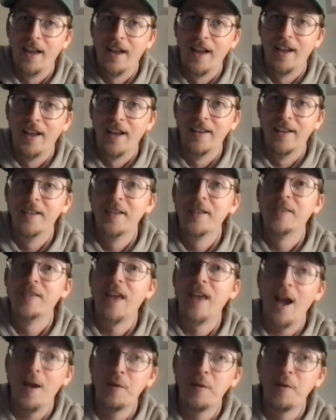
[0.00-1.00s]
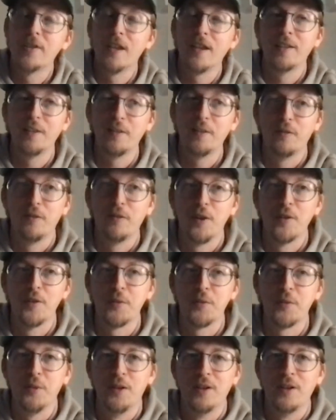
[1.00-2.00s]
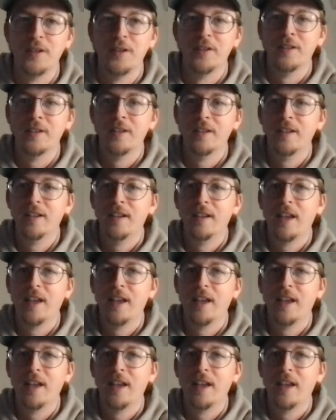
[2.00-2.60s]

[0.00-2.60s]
And that was like the first one.